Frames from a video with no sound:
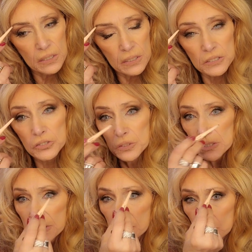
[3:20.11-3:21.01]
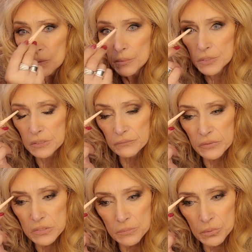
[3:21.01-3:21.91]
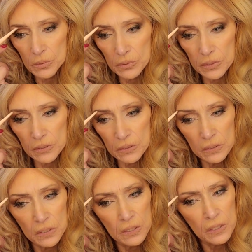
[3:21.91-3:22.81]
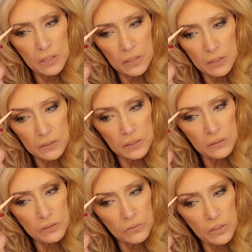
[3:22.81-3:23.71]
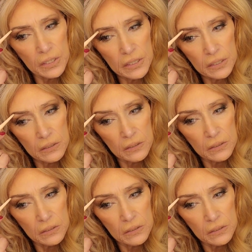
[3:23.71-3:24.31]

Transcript: And as you can see, they're almost invisible. They're gray.